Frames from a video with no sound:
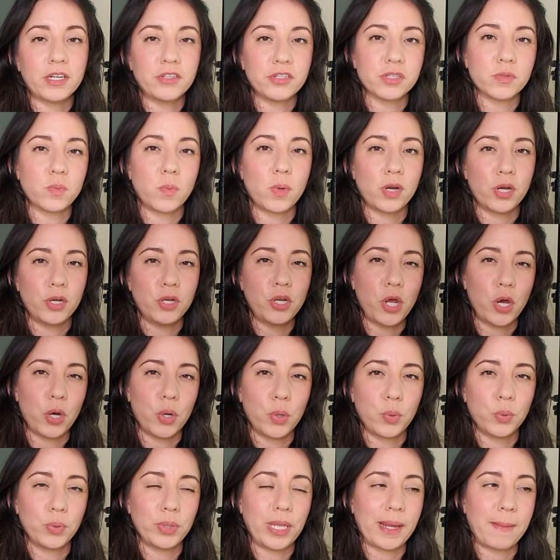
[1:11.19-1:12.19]
just want to
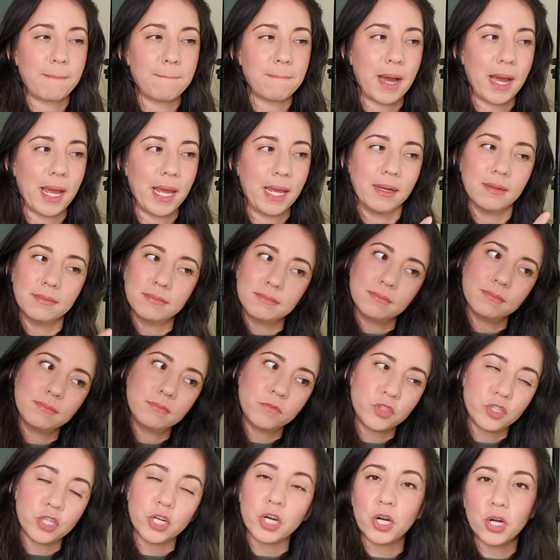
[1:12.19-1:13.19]
know like my
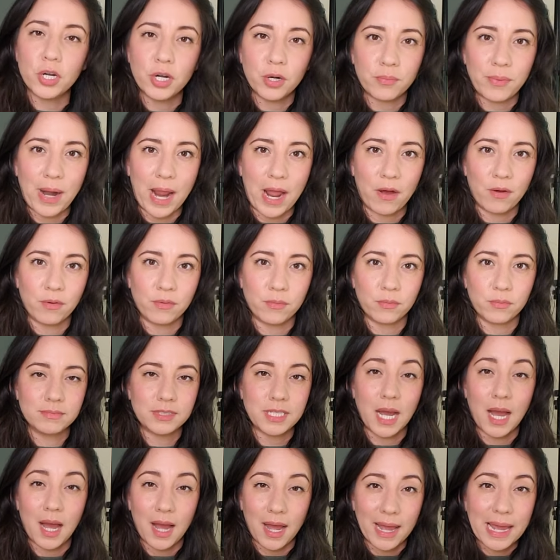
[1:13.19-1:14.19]
turnaround
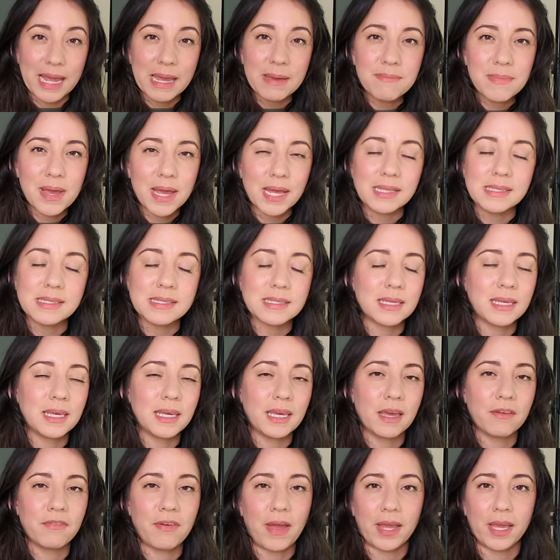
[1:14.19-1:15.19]
time and
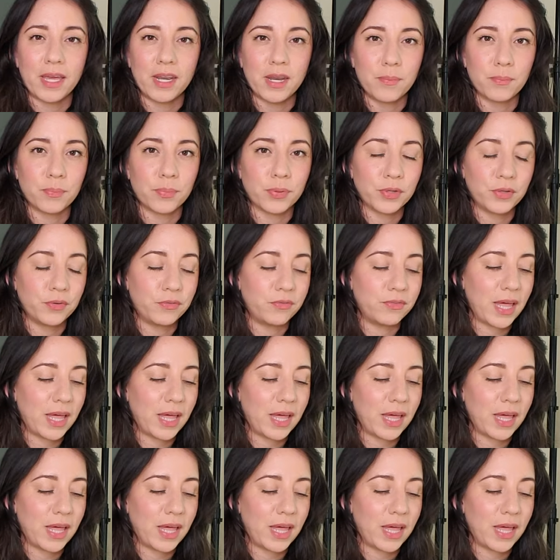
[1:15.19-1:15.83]
see if I can improve